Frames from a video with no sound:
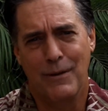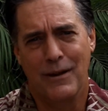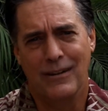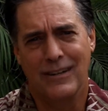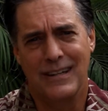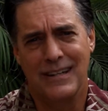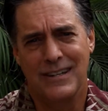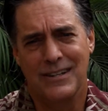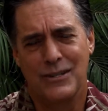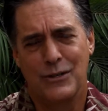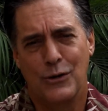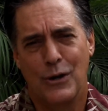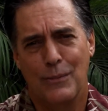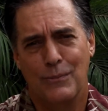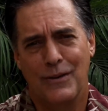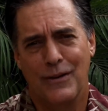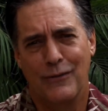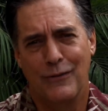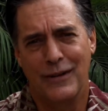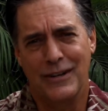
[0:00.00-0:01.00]
merely
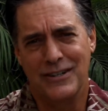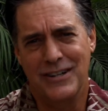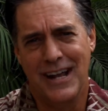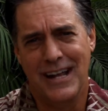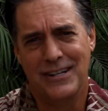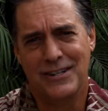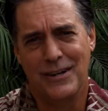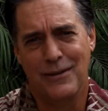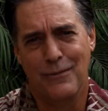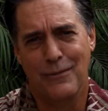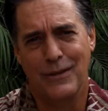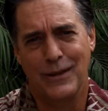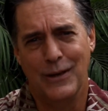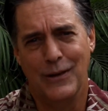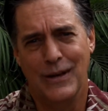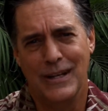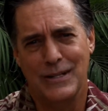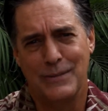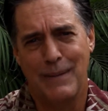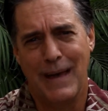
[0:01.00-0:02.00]
descriptive rejection from the U.S.